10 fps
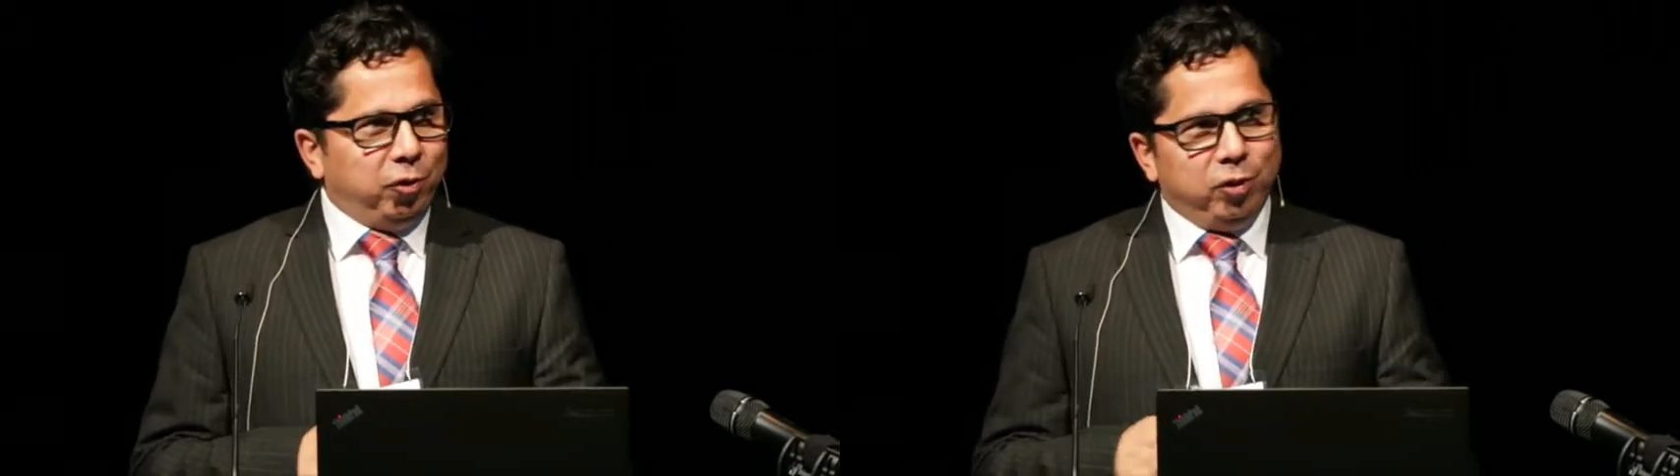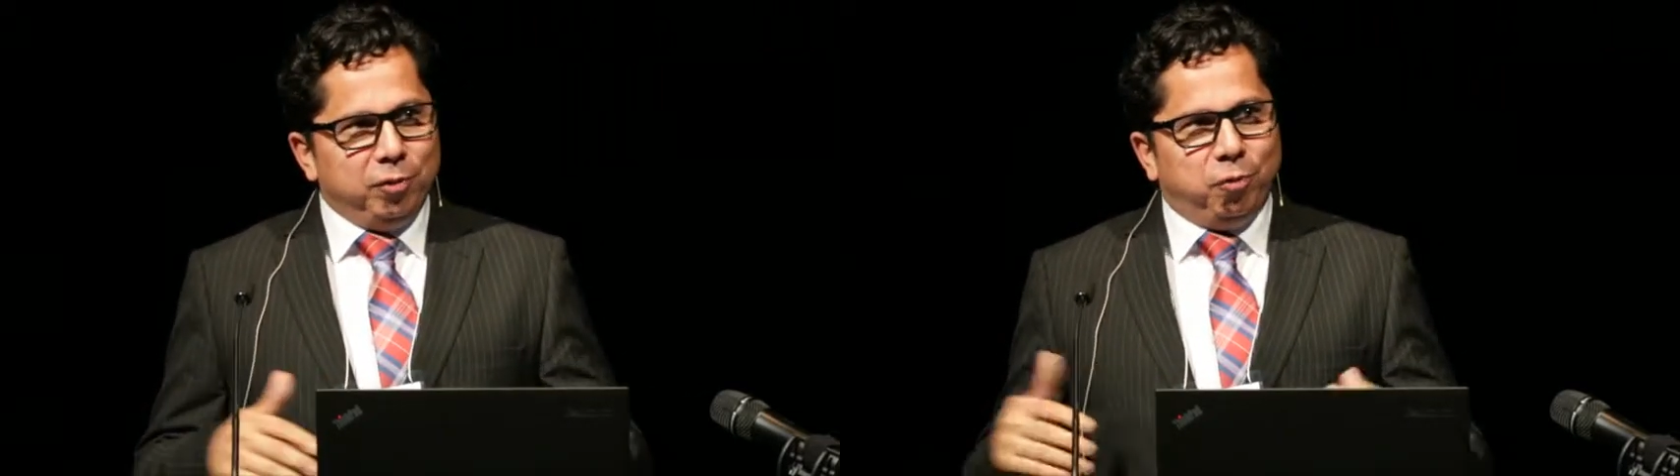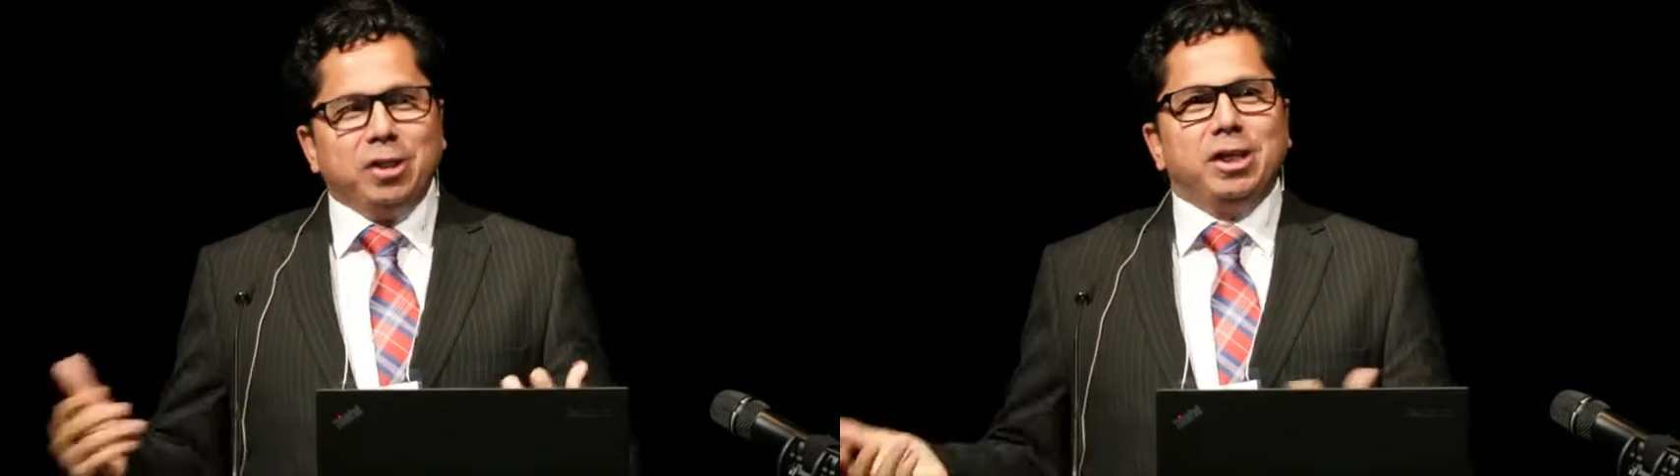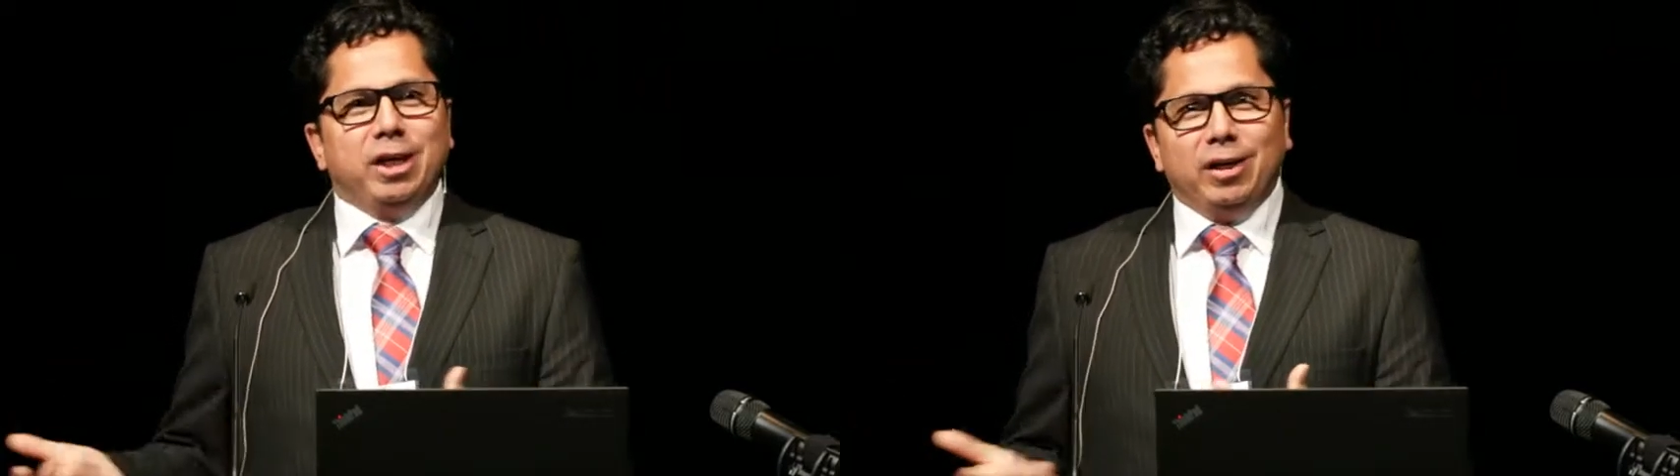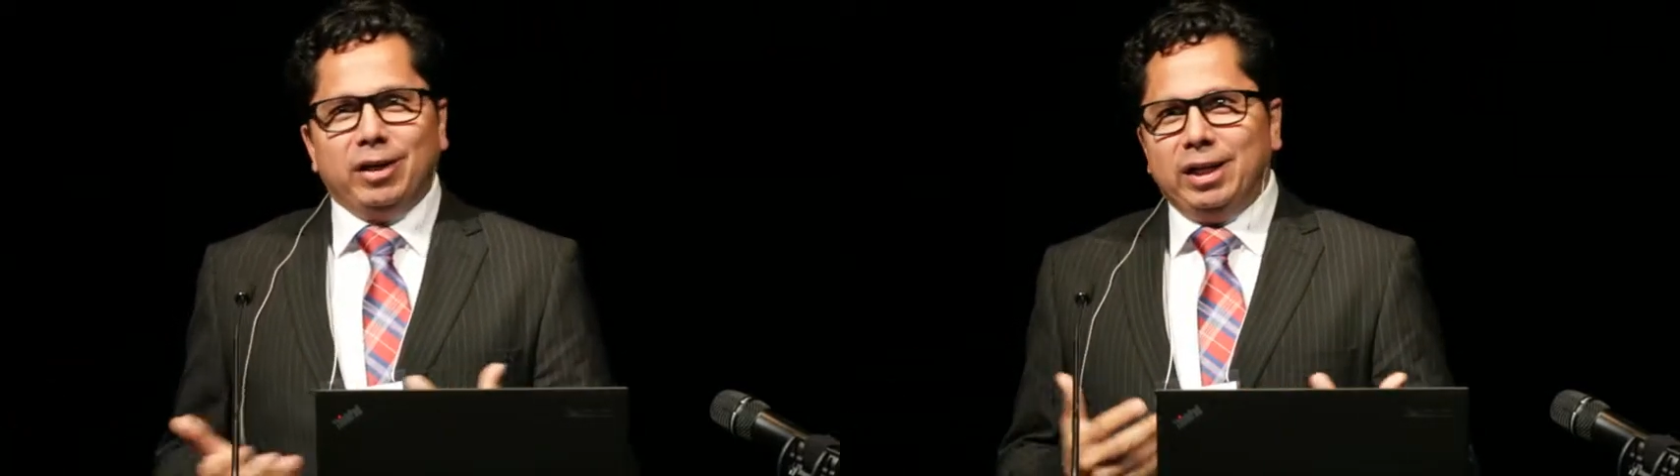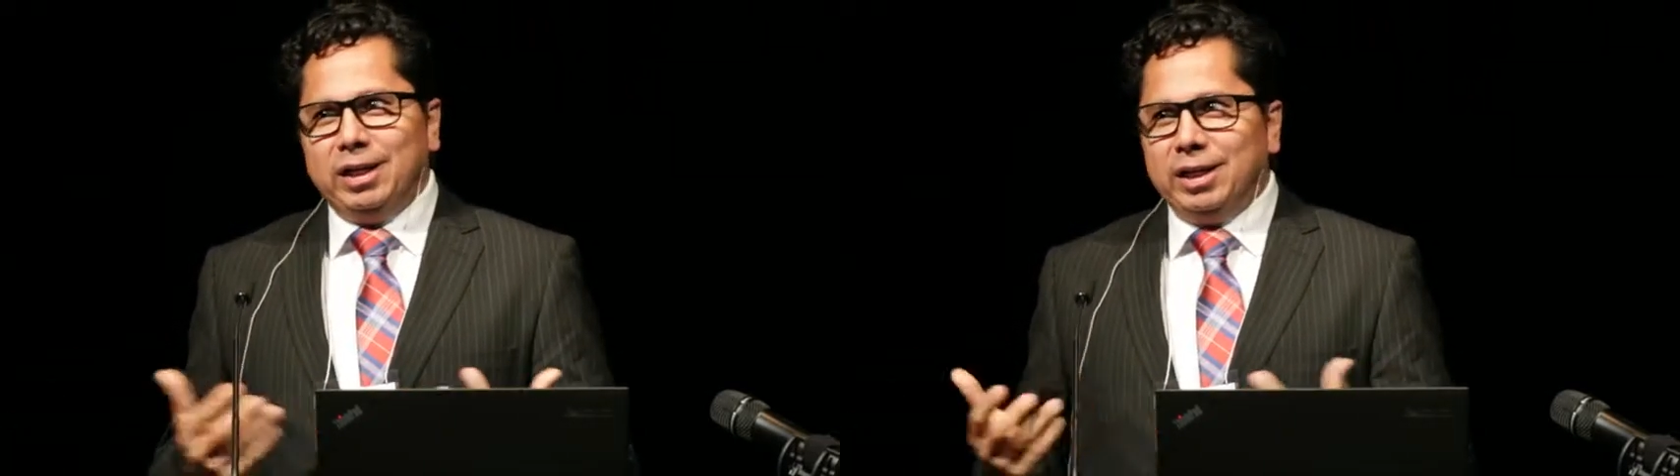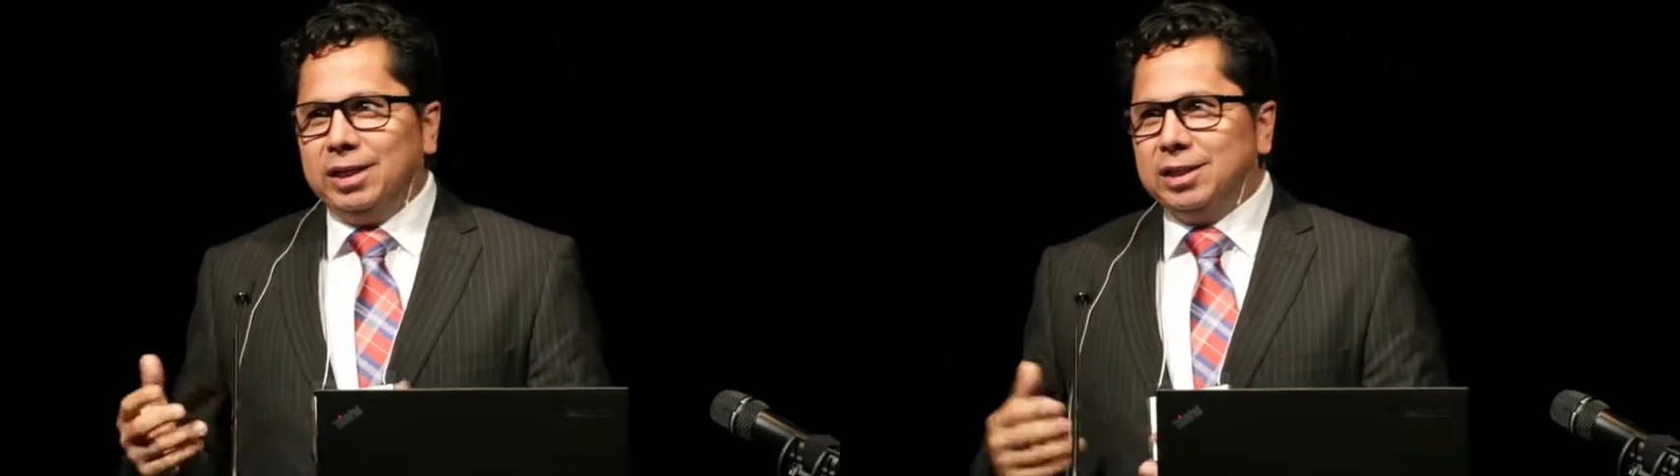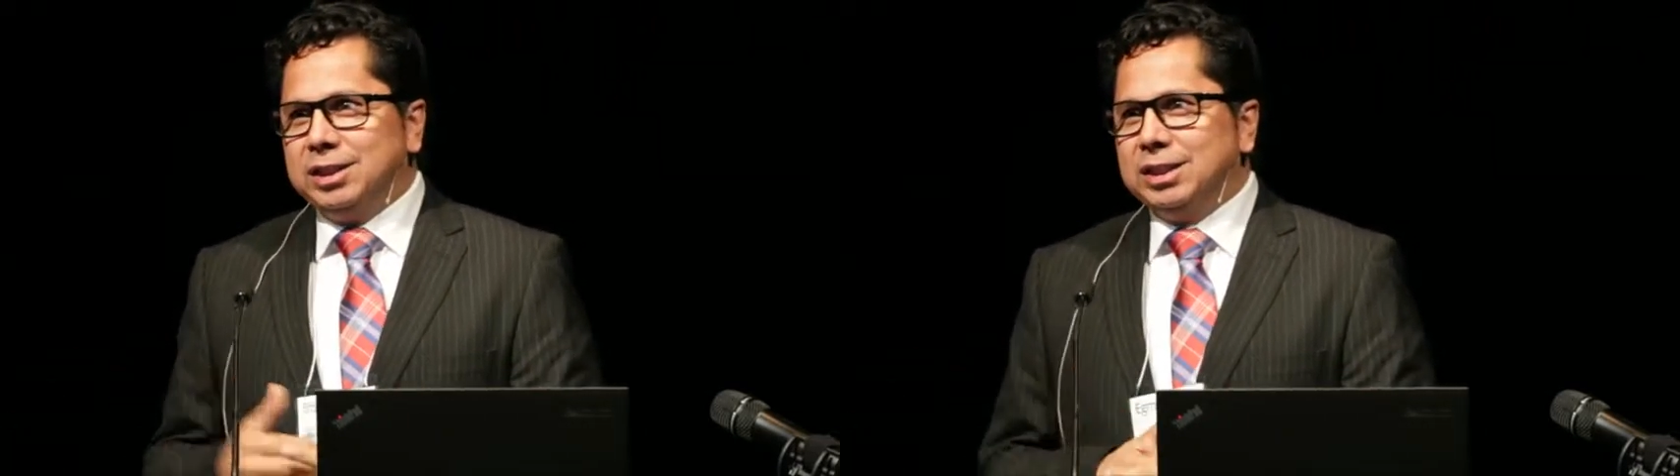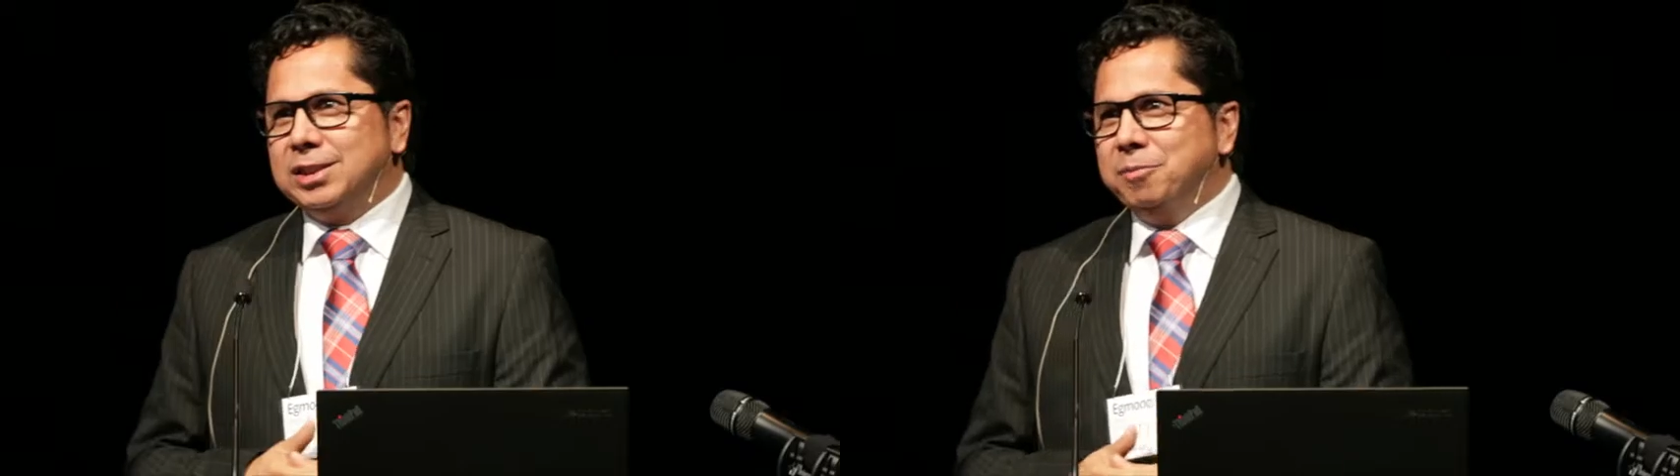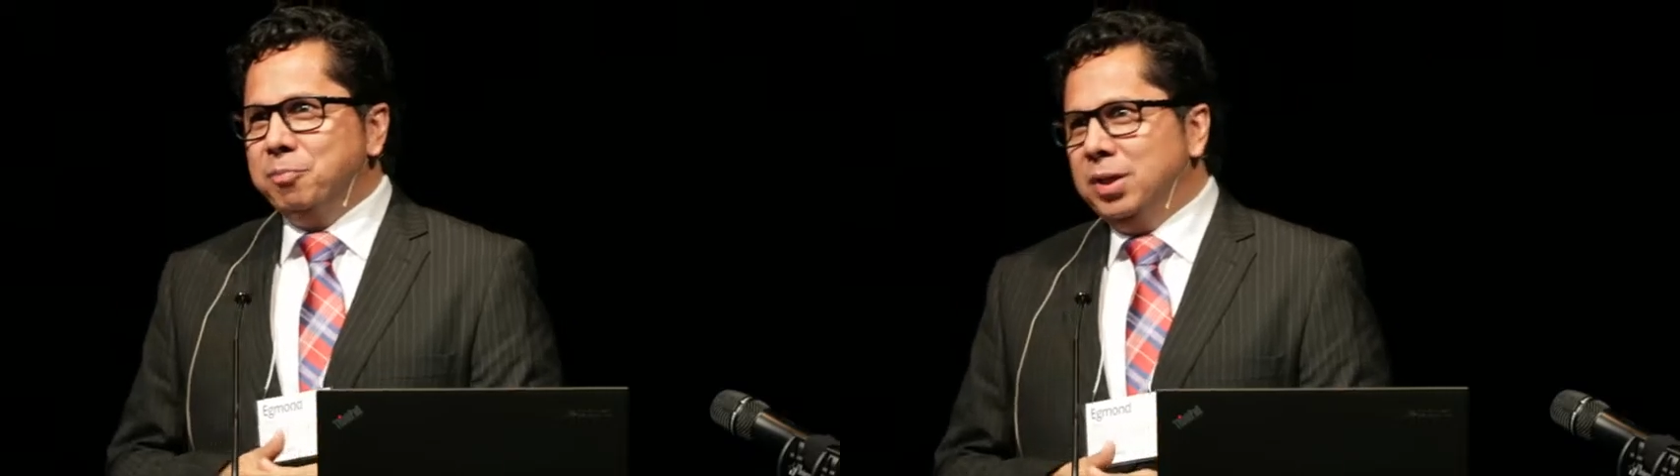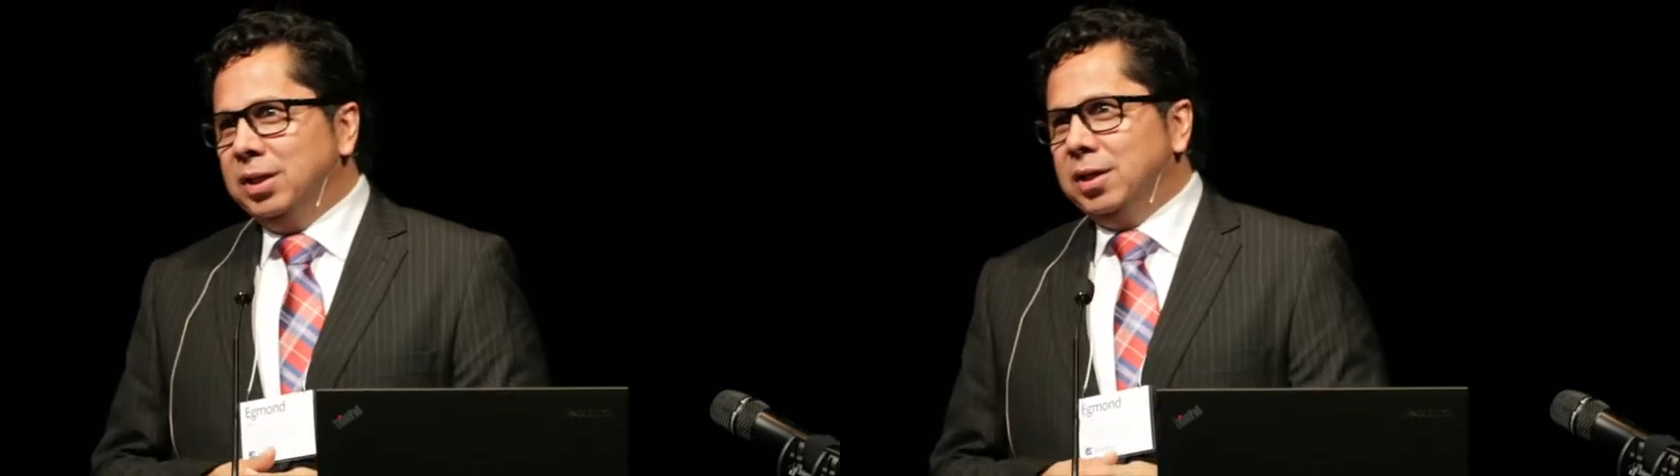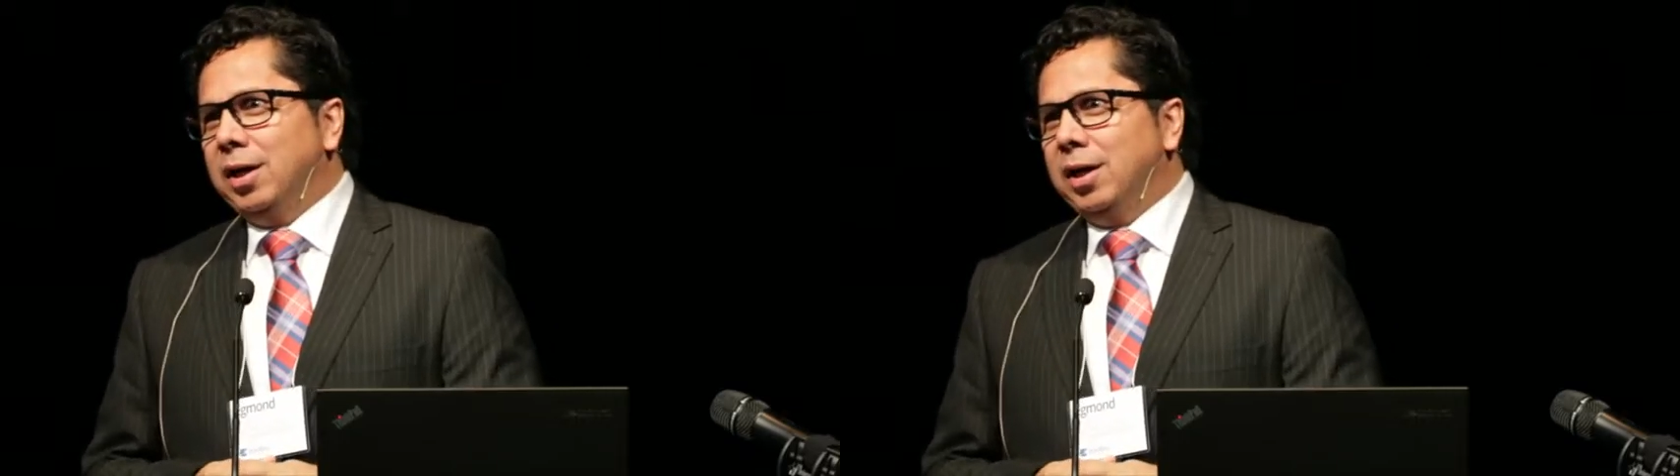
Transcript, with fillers: only one year in, in the system.